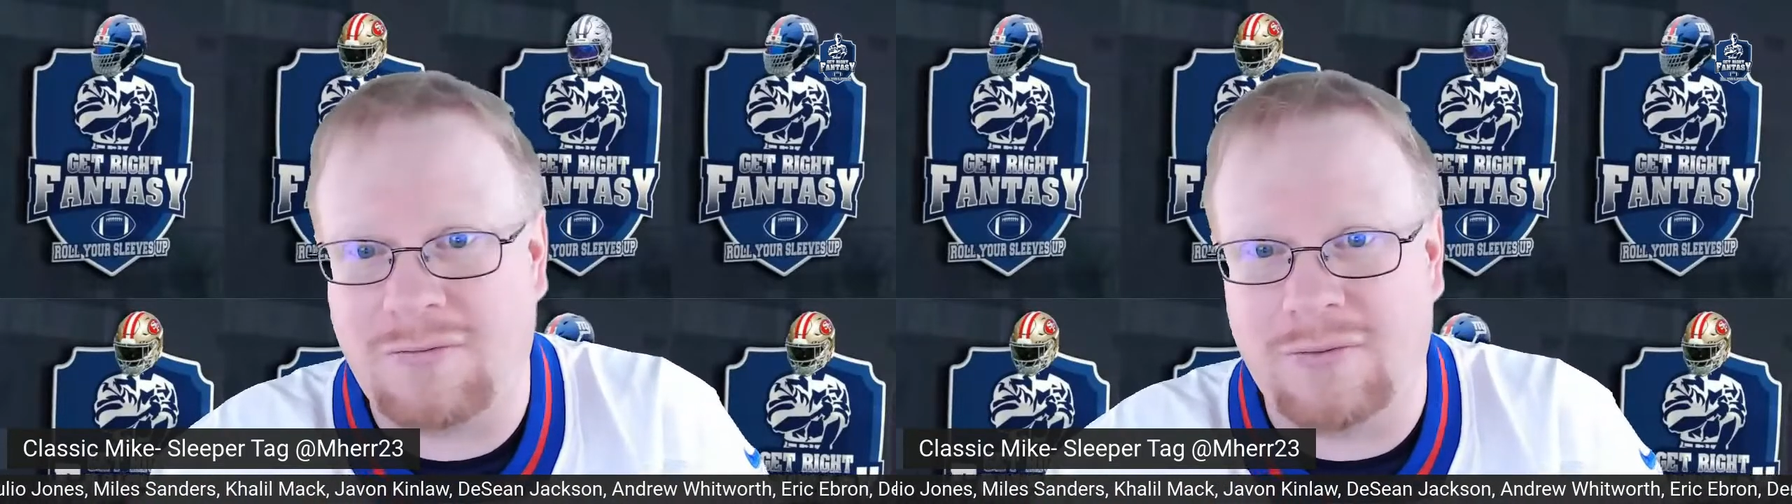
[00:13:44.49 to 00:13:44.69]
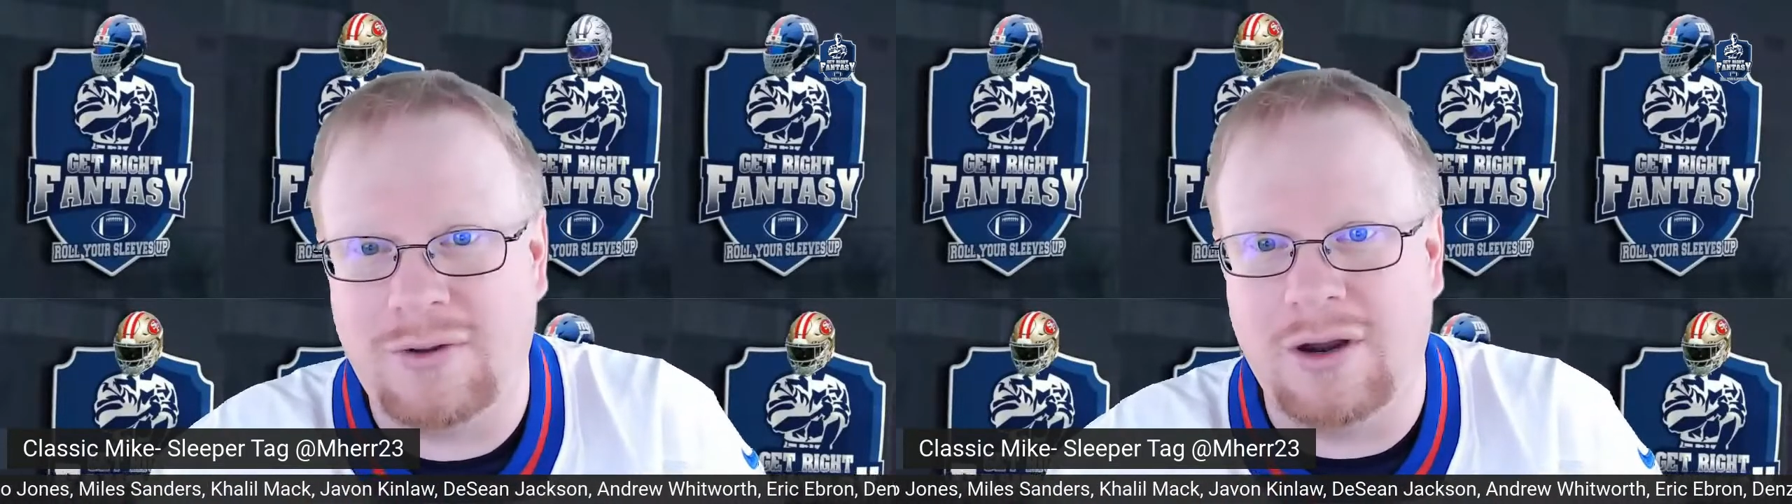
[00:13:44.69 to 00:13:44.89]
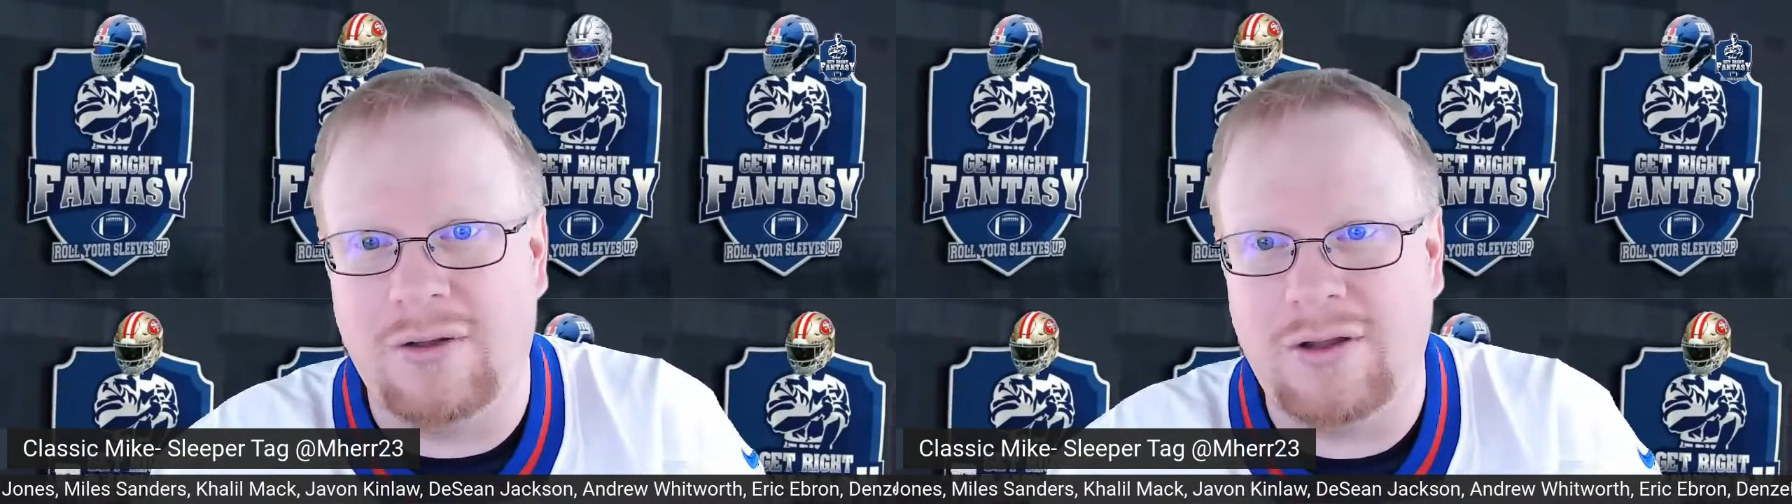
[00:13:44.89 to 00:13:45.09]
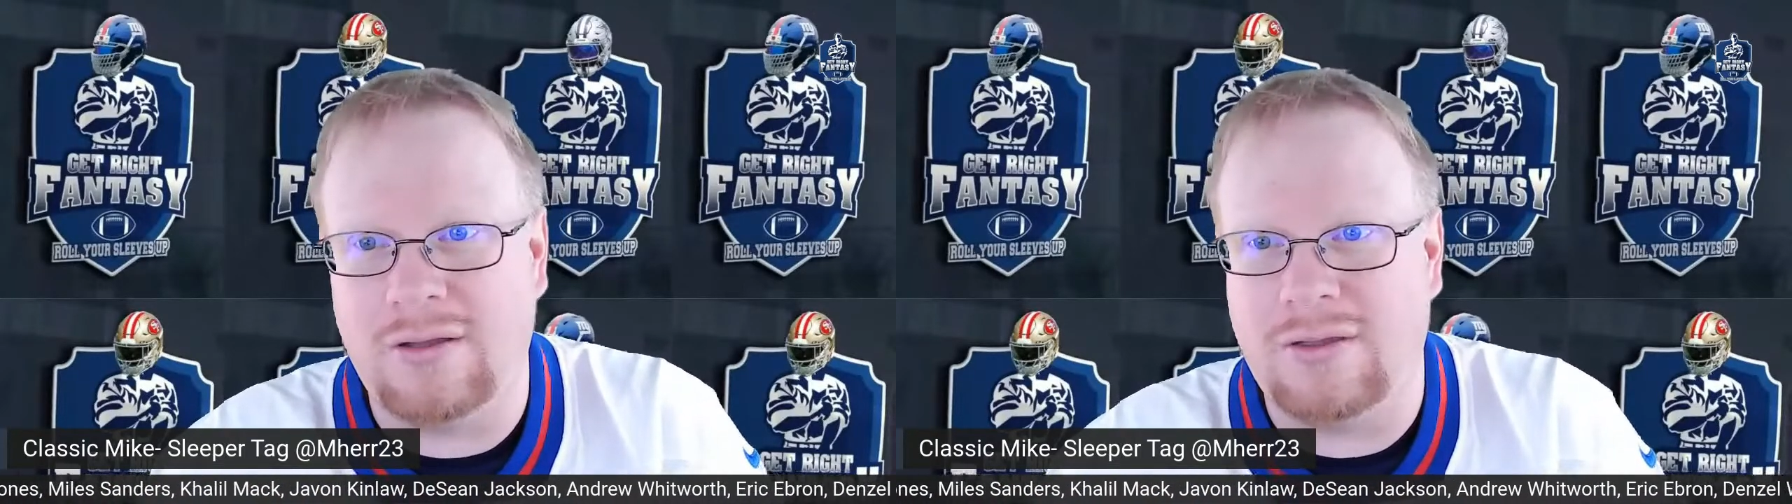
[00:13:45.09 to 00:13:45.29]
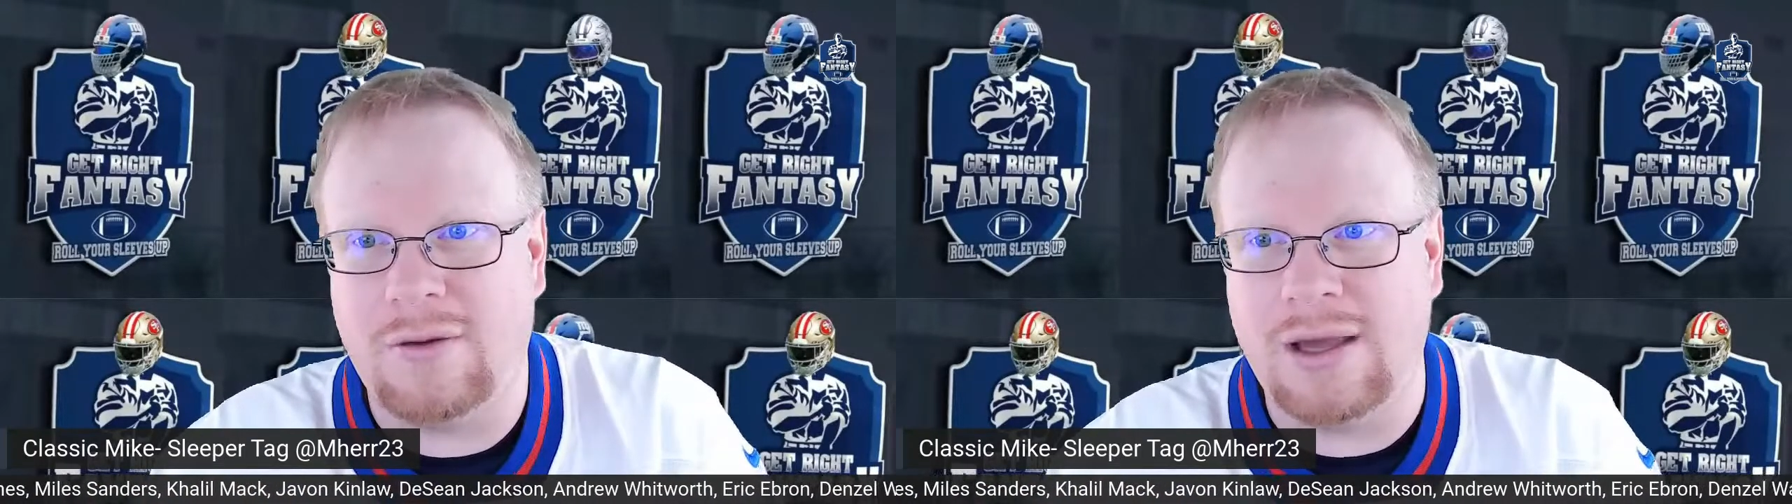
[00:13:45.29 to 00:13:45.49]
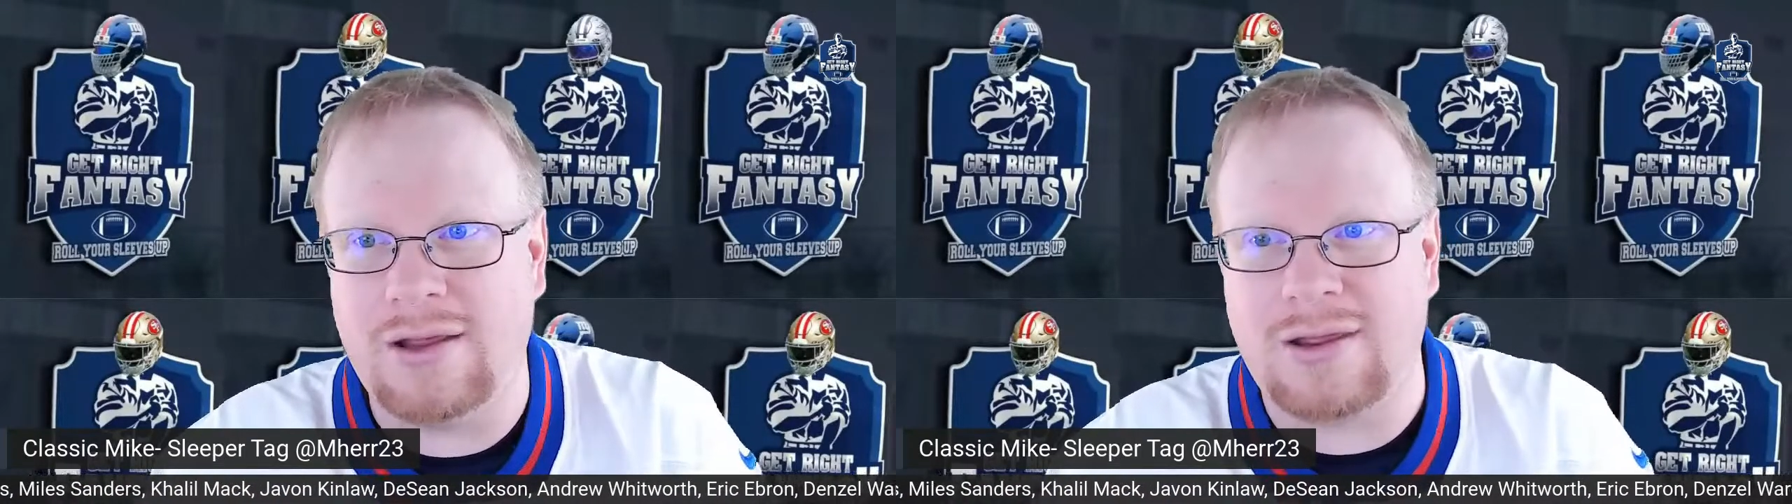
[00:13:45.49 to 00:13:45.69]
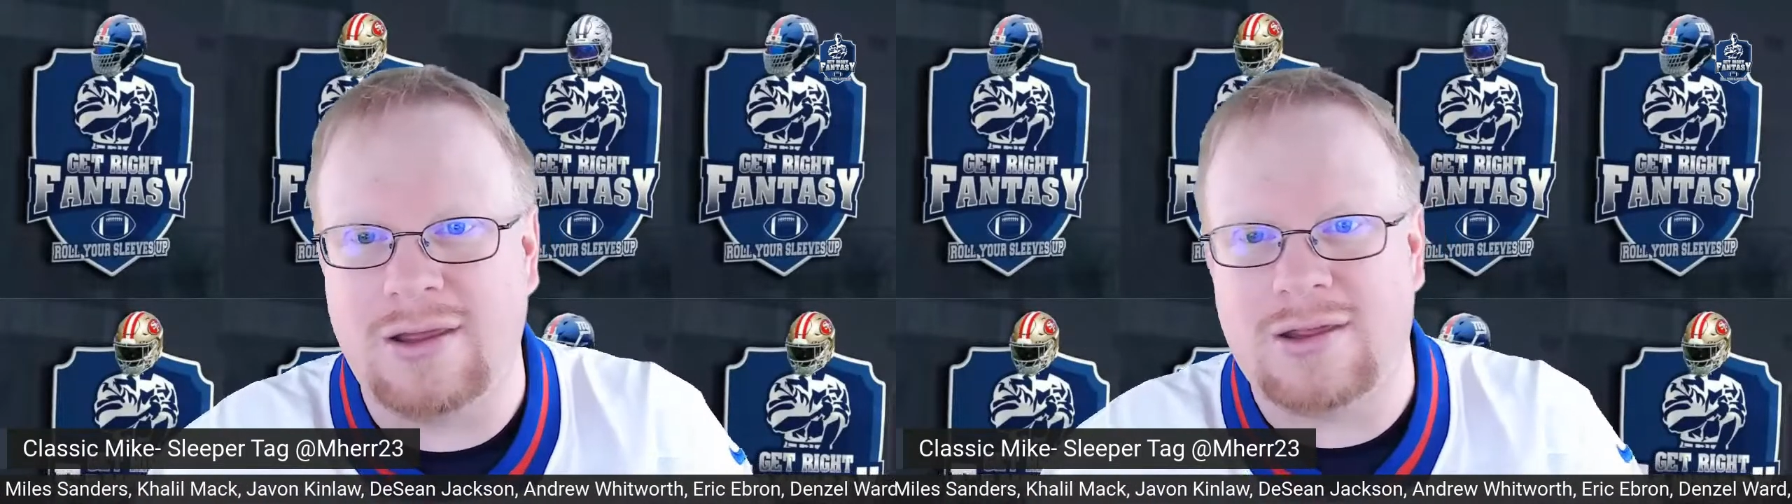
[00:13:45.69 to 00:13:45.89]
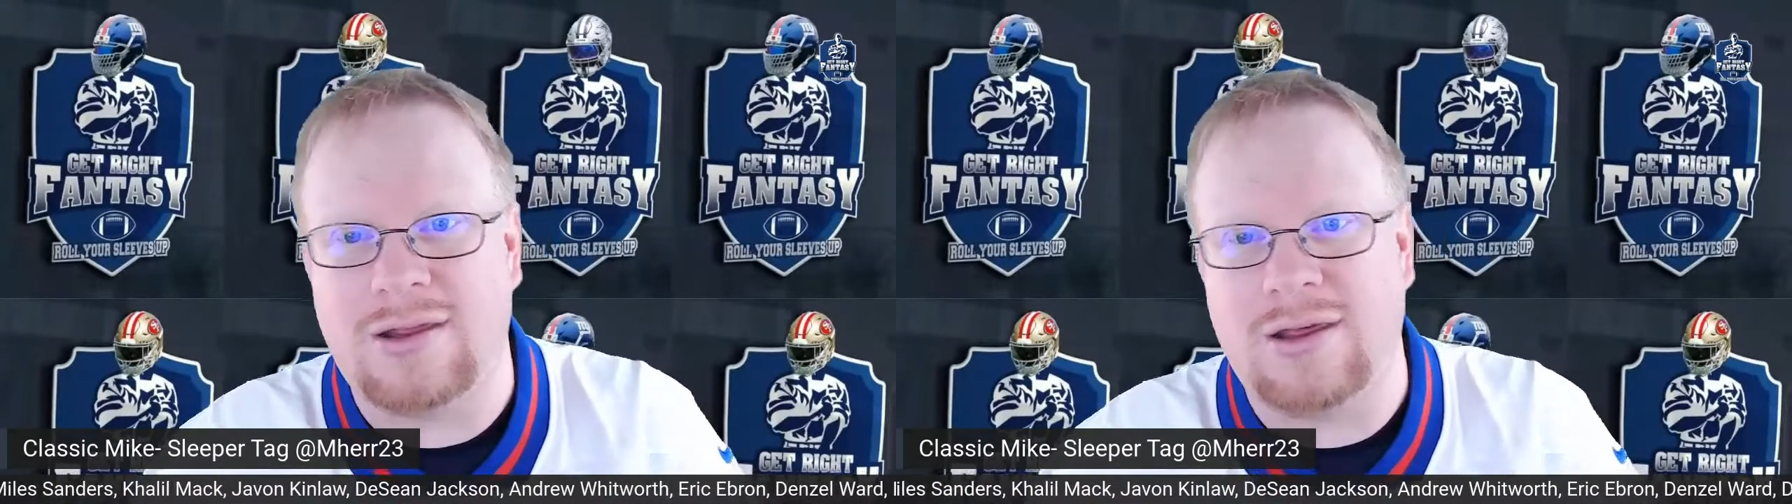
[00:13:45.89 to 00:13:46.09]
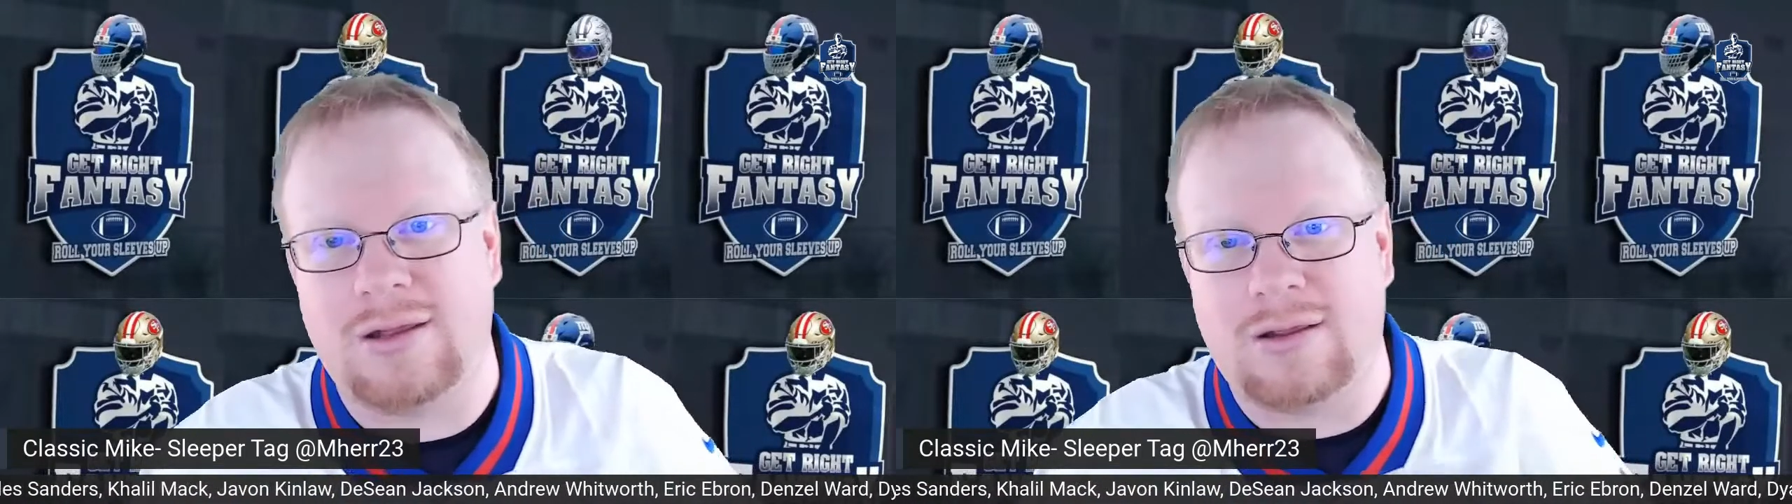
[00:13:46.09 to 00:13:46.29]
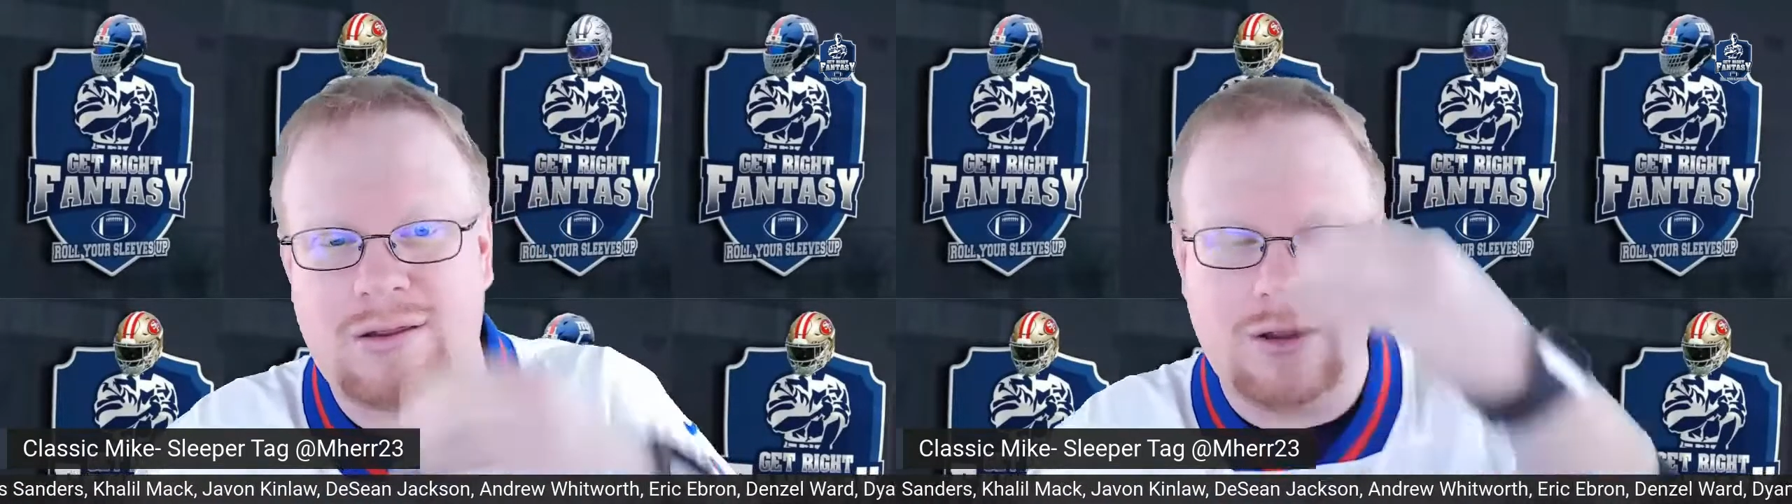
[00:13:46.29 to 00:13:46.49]
for they're basically
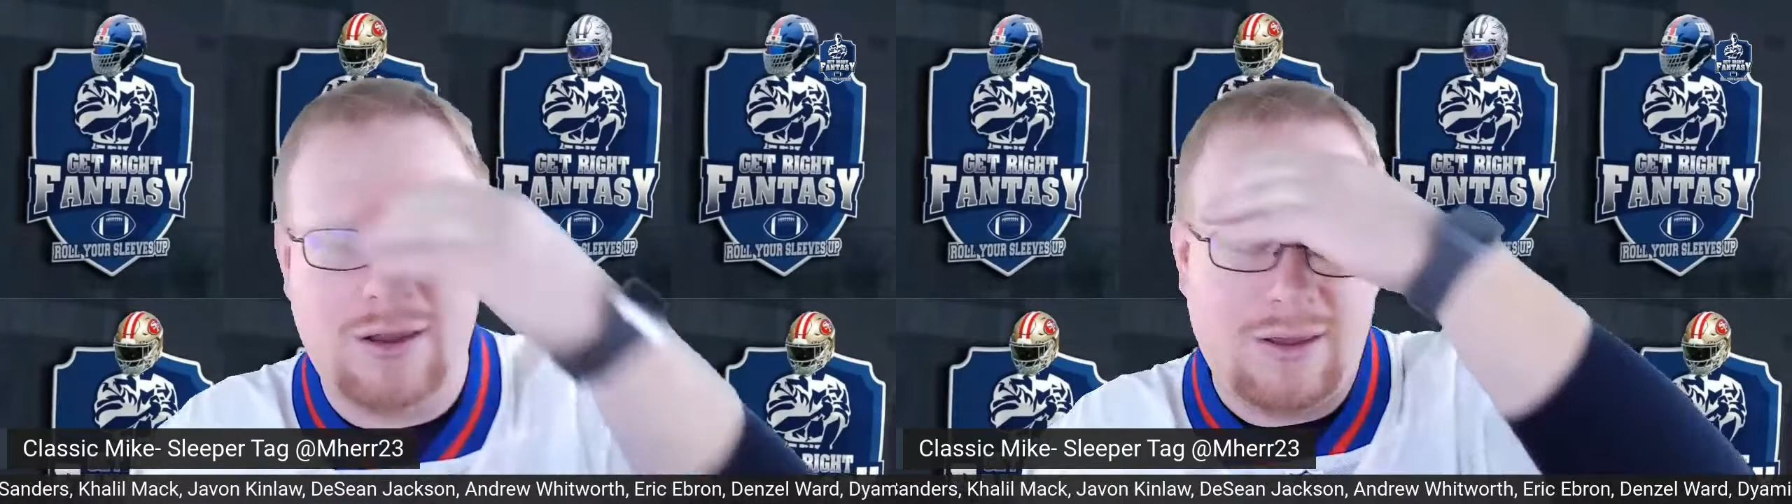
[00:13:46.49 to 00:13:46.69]
assistants